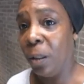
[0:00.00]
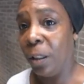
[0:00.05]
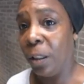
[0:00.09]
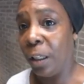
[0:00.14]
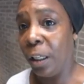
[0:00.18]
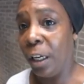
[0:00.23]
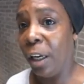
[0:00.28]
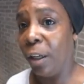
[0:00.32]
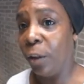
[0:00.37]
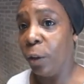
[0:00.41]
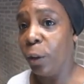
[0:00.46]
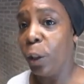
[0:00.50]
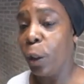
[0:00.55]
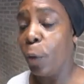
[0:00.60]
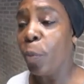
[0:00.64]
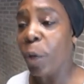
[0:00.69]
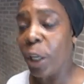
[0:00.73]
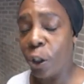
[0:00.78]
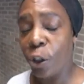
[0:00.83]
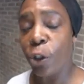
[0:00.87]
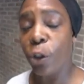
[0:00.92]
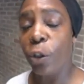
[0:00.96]
You know, to
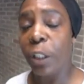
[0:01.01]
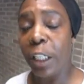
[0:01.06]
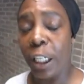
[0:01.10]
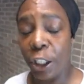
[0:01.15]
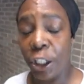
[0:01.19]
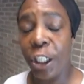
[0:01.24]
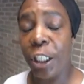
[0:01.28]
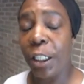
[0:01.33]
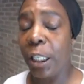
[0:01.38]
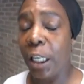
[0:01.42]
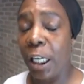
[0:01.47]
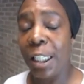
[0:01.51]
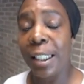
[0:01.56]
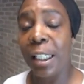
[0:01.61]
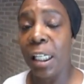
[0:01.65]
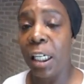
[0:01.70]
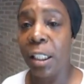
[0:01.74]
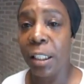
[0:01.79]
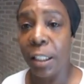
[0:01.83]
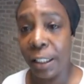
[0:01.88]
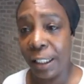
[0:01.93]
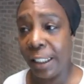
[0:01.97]
make sure that she does
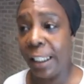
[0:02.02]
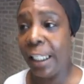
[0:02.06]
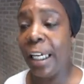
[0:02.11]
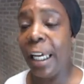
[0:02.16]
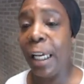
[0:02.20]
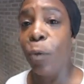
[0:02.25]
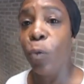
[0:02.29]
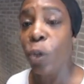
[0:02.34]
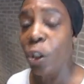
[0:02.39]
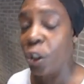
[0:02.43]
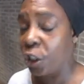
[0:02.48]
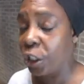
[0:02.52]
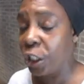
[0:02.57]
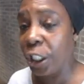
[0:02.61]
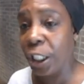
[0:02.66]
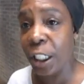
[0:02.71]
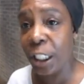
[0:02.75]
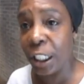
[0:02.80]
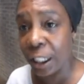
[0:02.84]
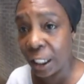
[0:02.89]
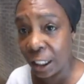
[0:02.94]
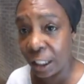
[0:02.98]
understand what
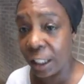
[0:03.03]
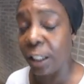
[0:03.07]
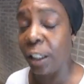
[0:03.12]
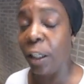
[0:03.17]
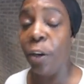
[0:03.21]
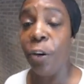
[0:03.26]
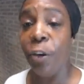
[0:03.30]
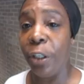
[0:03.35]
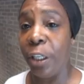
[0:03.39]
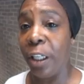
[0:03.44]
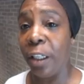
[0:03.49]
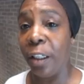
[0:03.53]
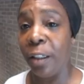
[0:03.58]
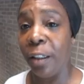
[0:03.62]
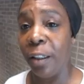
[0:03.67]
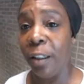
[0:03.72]
she is learning.